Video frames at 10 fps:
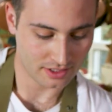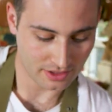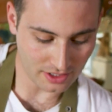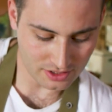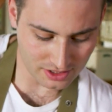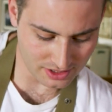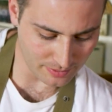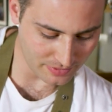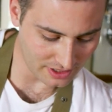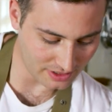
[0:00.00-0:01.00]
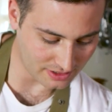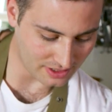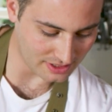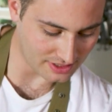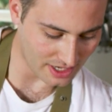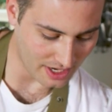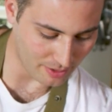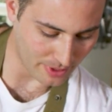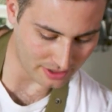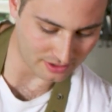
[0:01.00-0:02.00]
There's just something to say
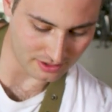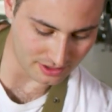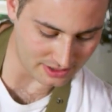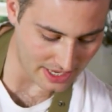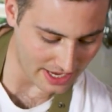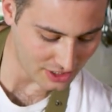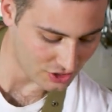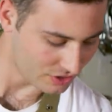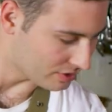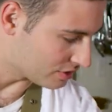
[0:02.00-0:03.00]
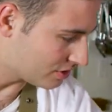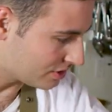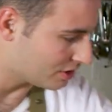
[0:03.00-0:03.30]
about the texture is just